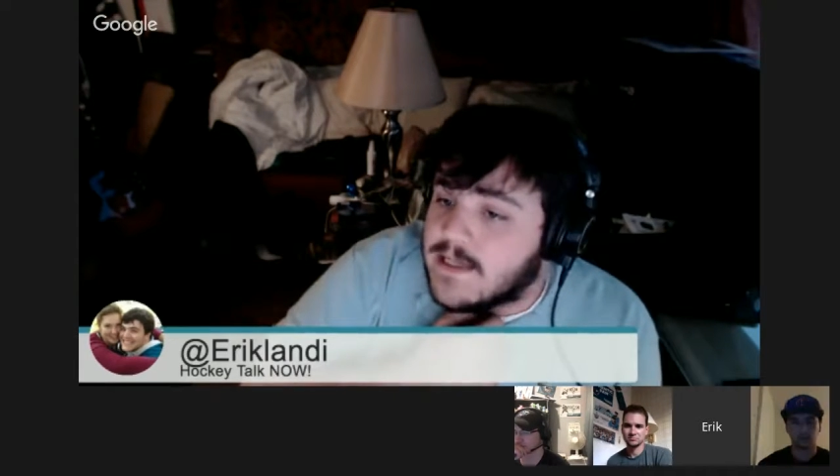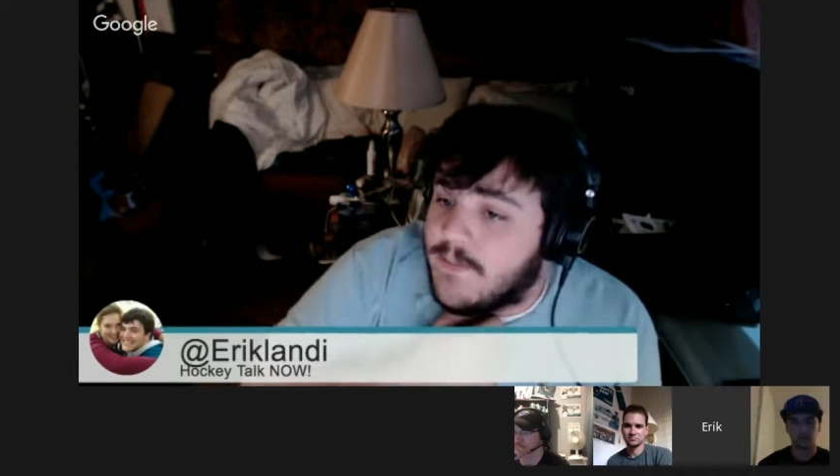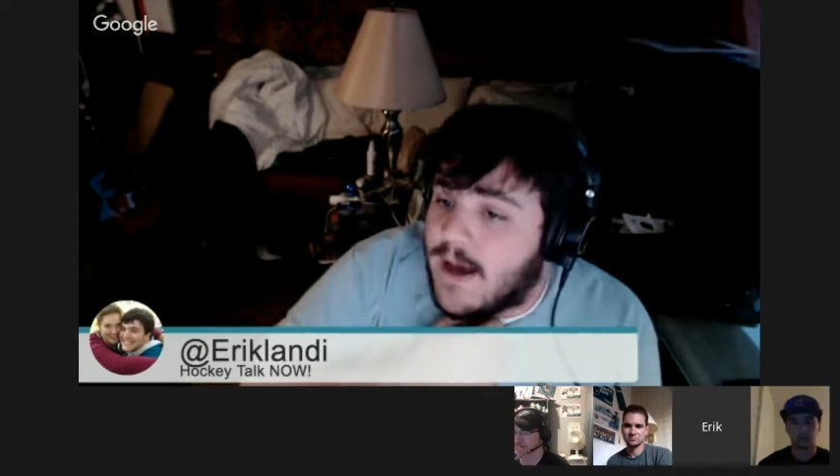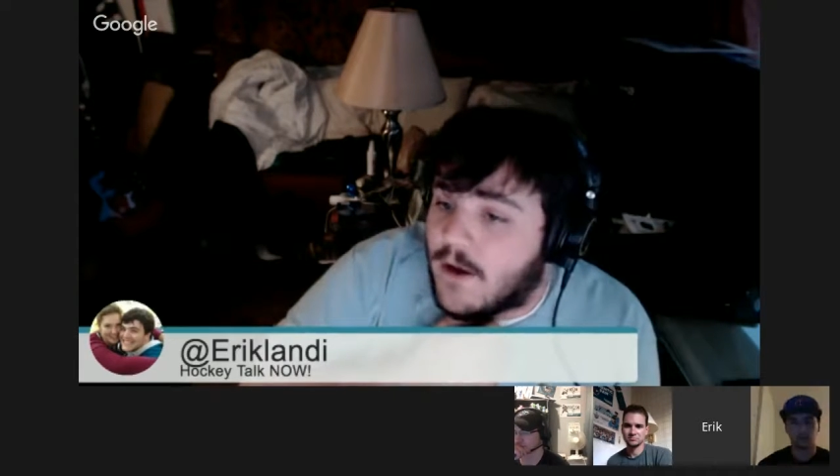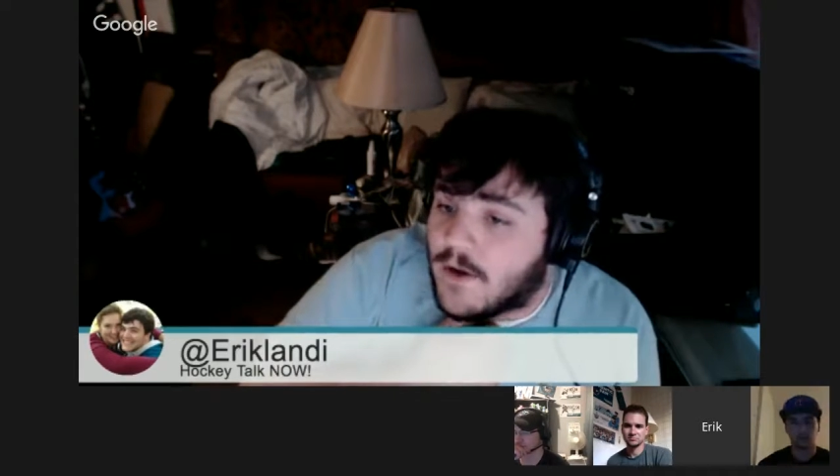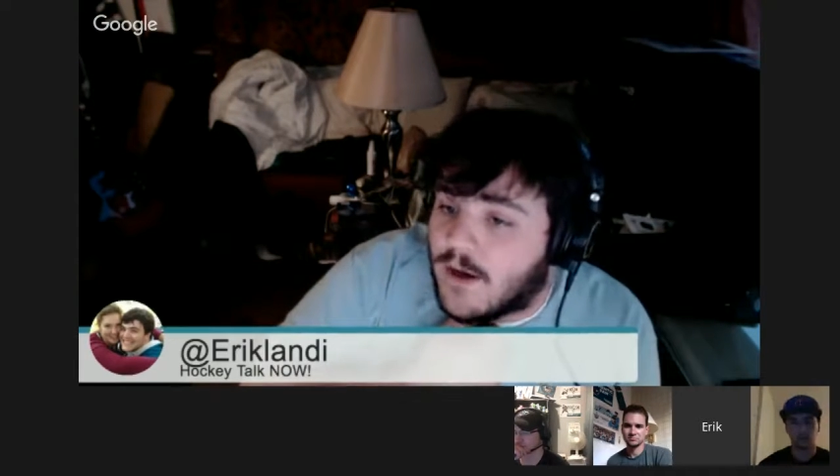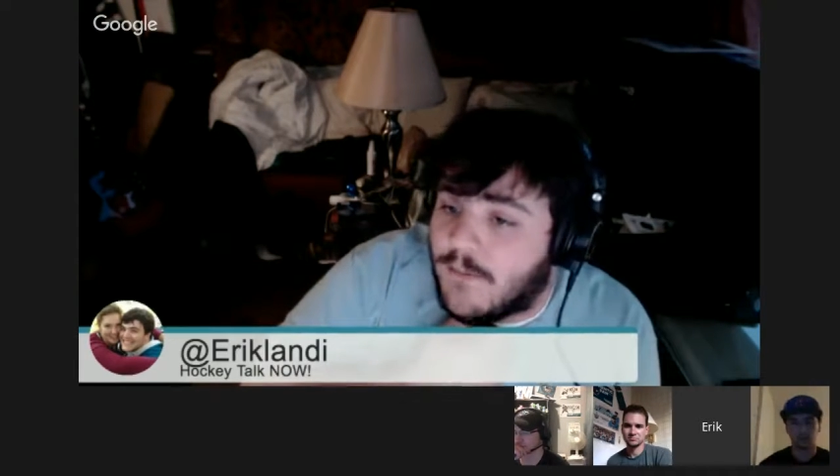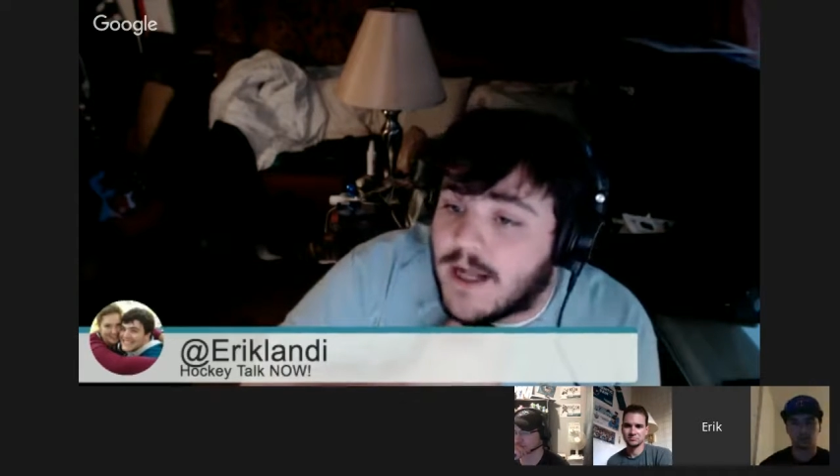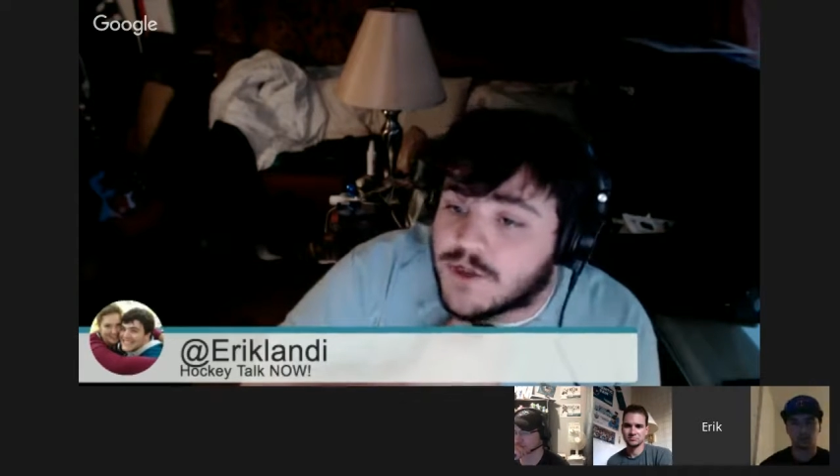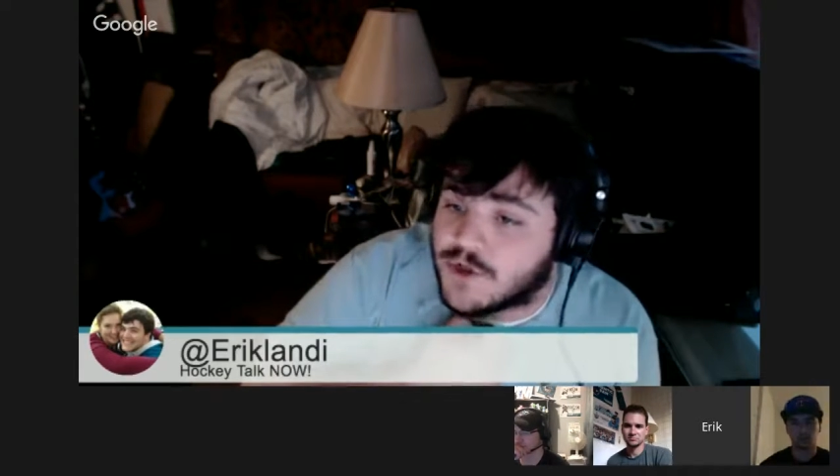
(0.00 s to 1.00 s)
about a
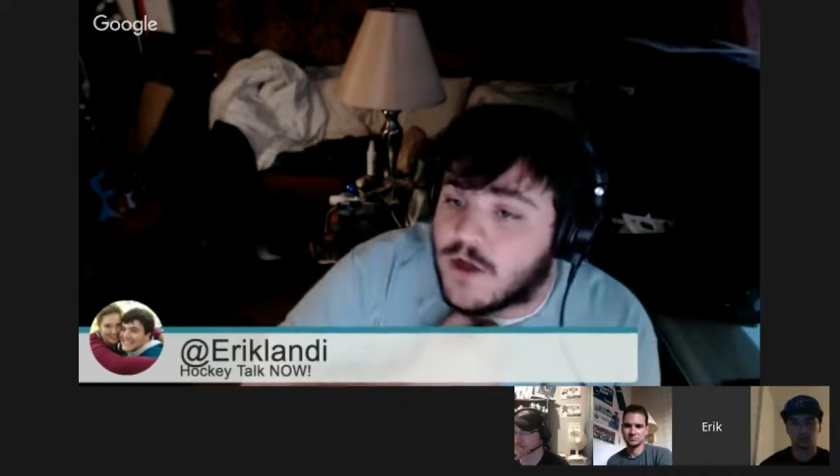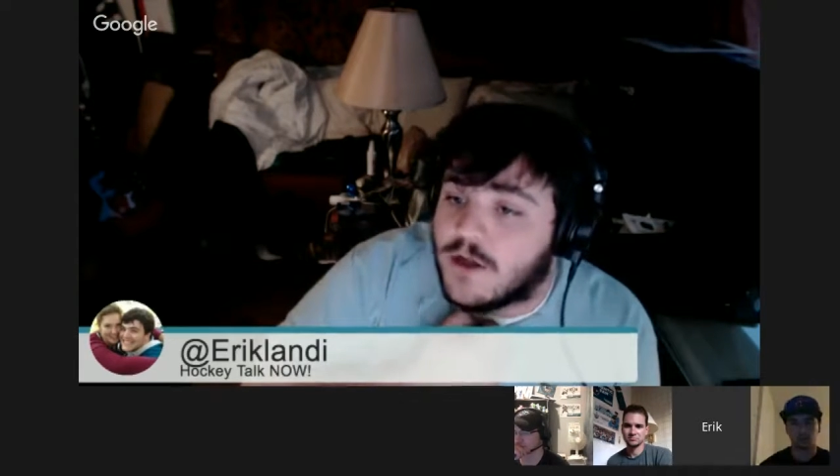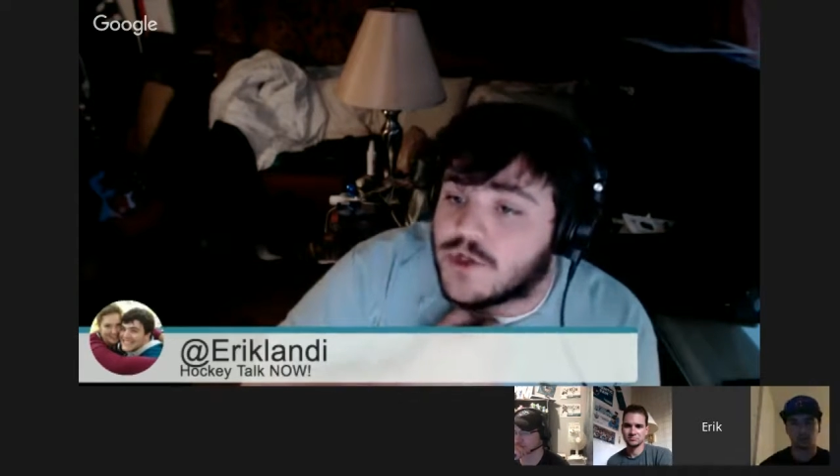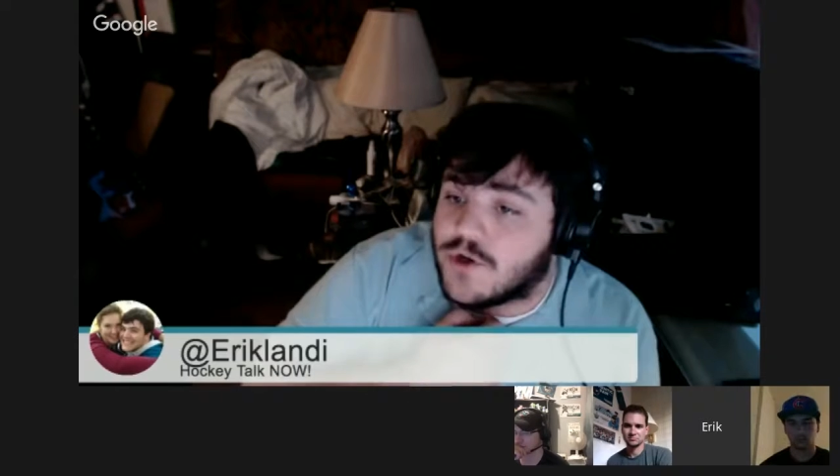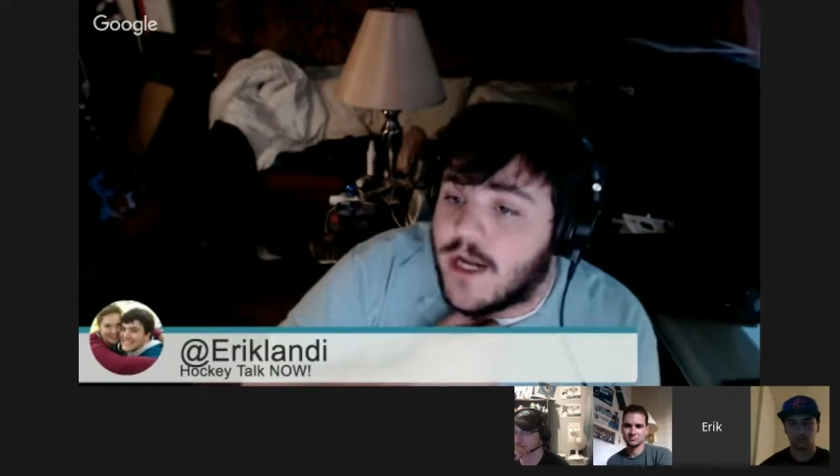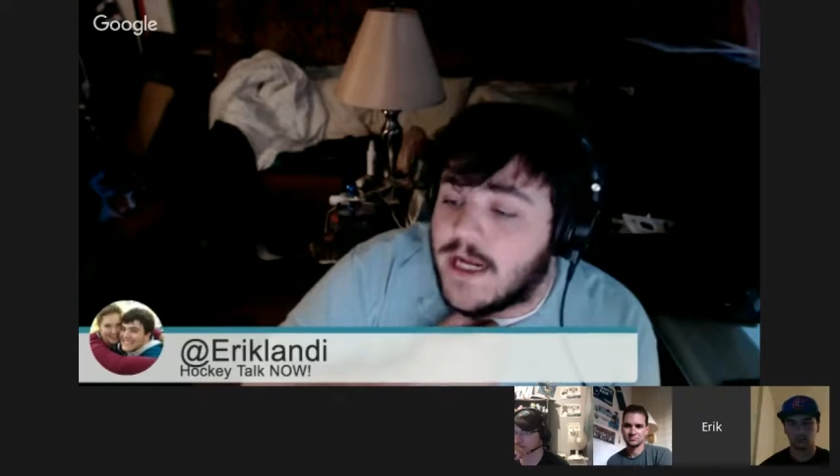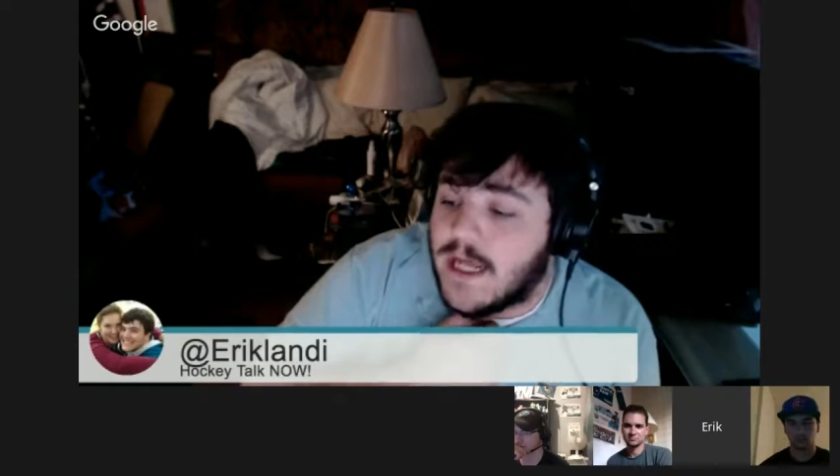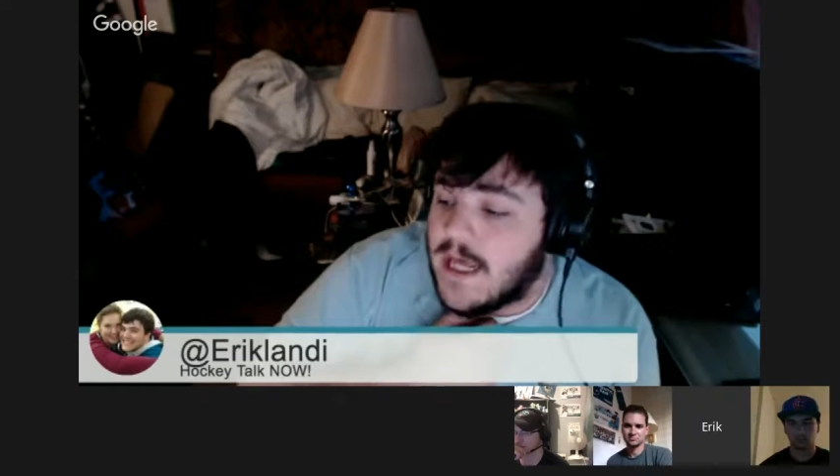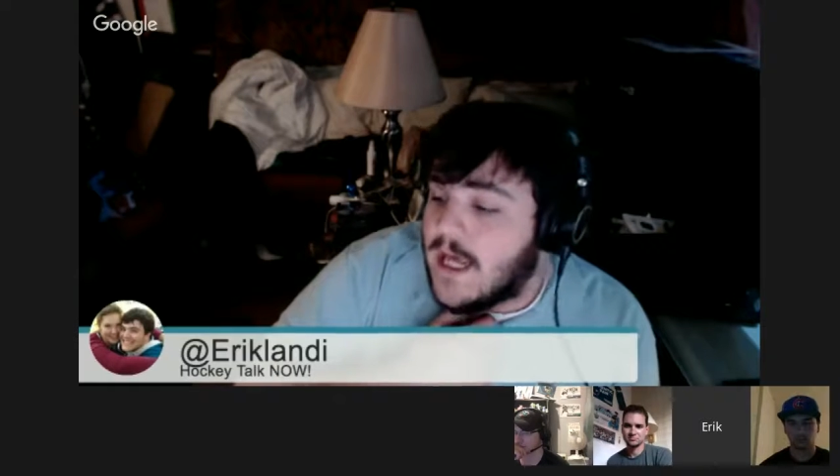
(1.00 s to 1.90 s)
Montreal trade.